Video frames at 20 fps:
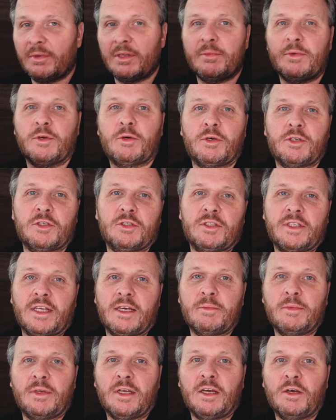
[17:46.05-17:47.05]
Leave me a question
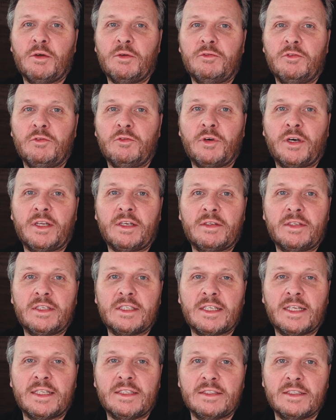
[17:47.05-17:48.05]
down below if you've got any of
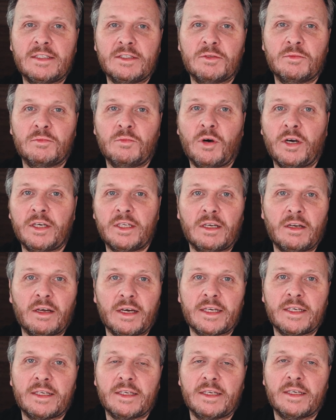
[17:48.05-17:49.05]
these lenses and why you
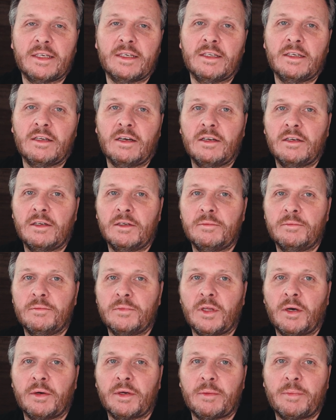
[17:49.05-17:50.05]
like it, and
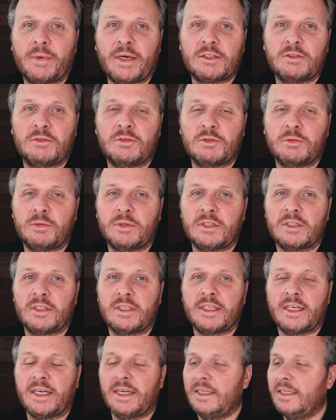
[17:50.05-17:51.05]
I'll get back to you as quick as I
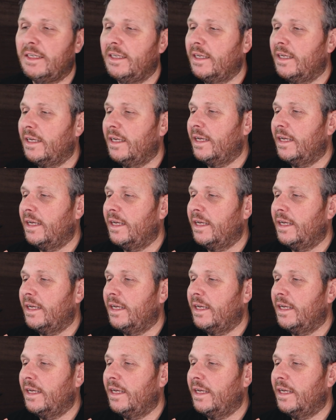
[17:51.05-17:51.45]
can.